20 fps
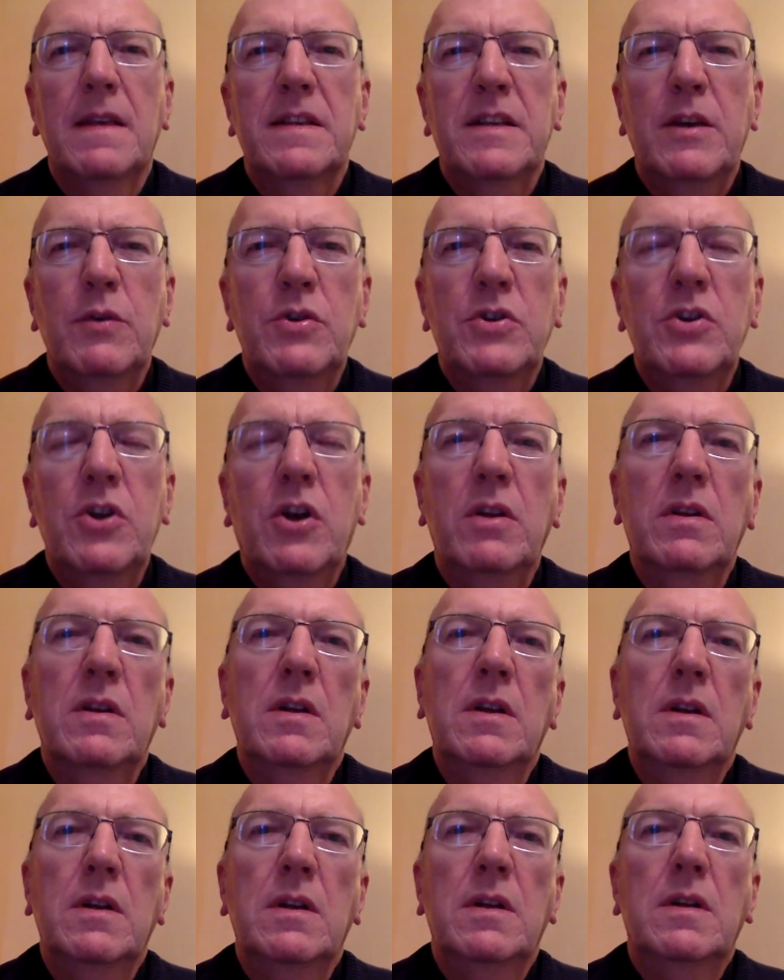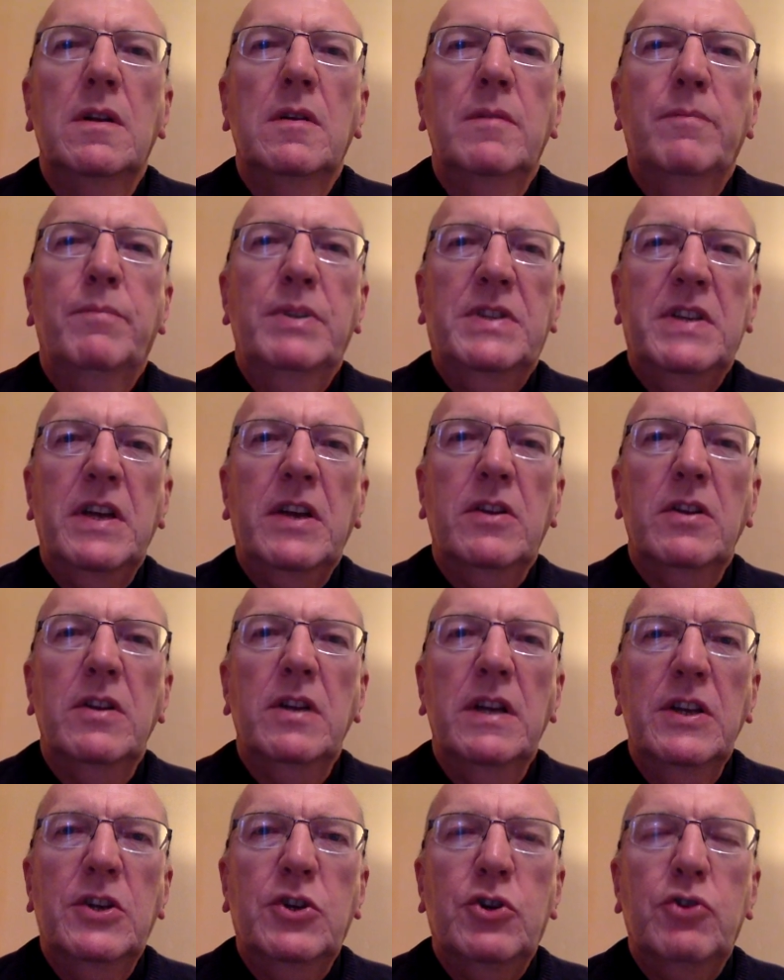So it's not
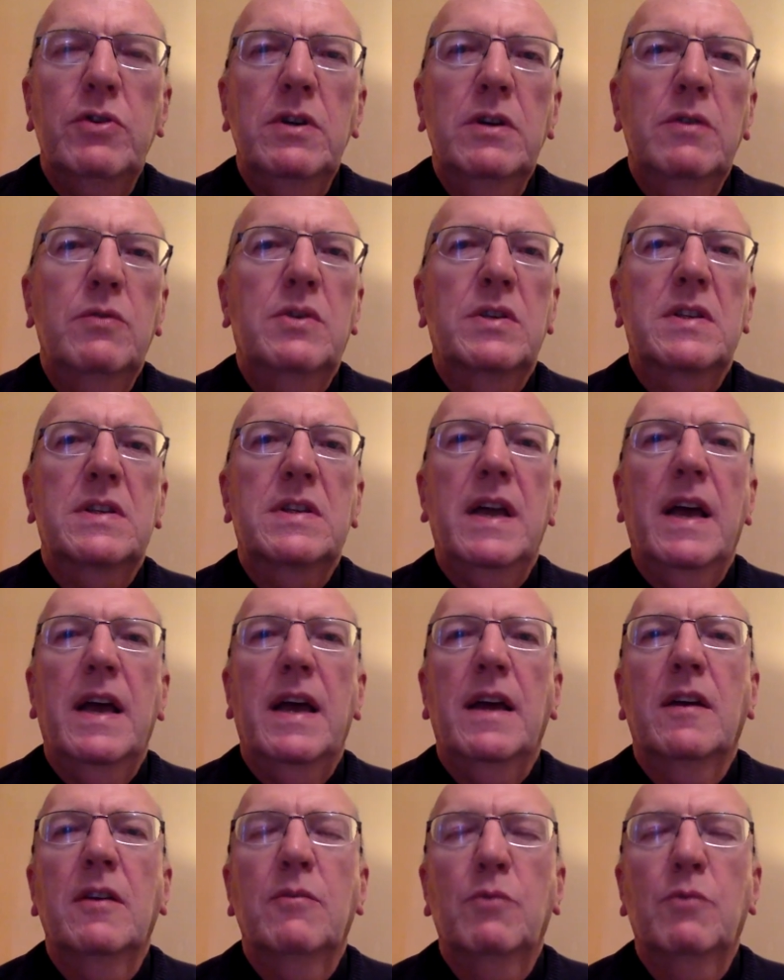particularly true to say,